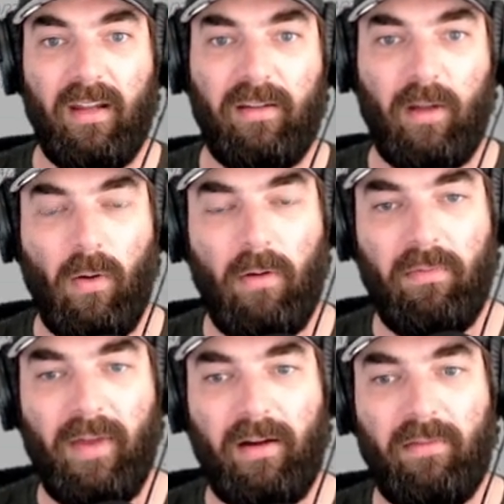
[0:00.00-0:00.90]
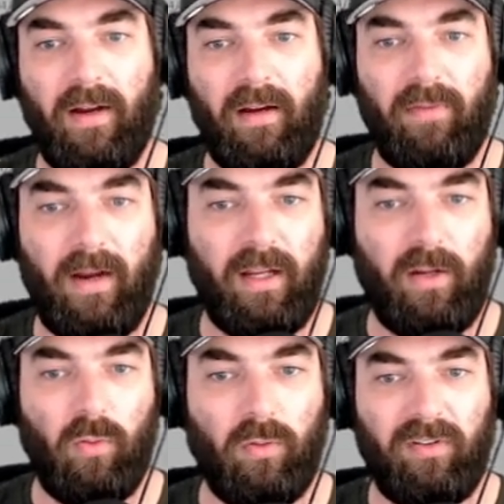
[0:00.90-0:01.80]
So very, very, very
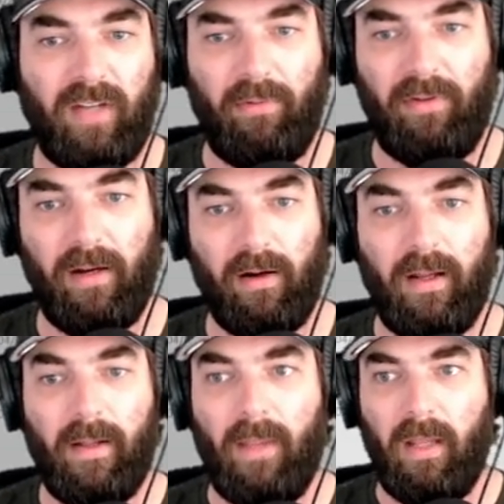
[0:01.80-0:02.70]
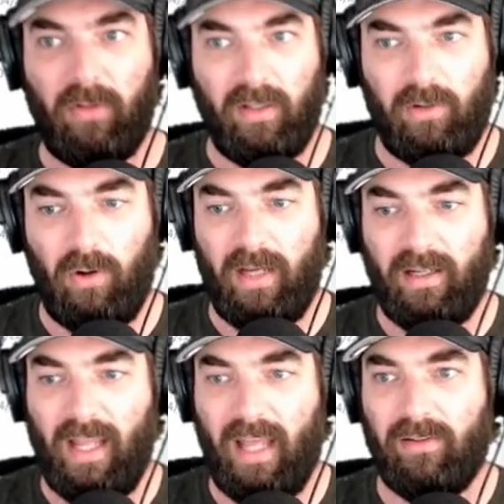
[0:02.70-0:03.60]
cool stuff here. So let's go ahead
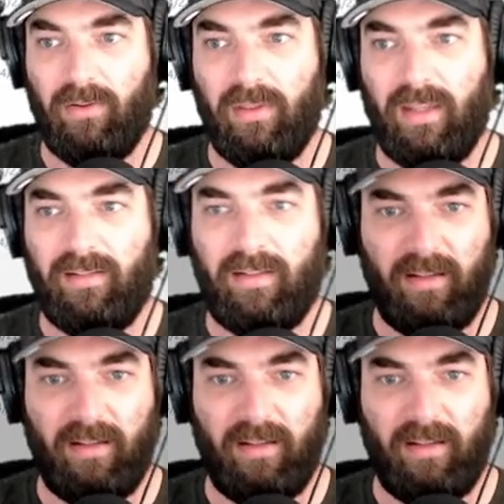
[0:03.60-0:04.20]
and cancel this.